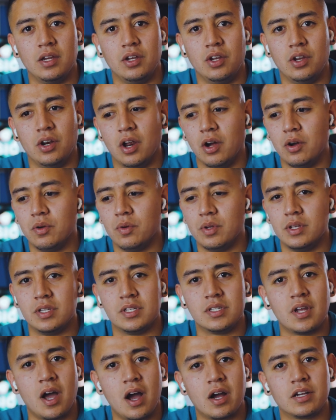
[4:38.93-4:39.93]
you know,
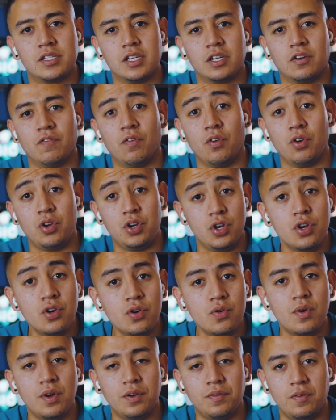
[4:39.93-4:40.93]
is toxic for
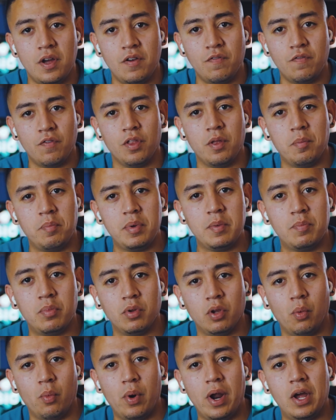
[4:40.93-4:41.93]
you and for the
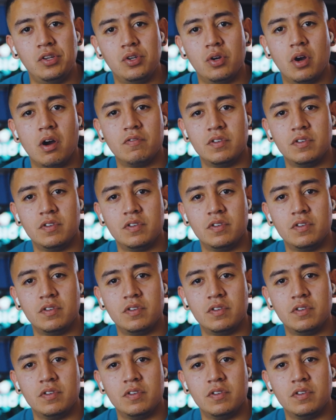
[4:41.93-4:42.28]
people around you.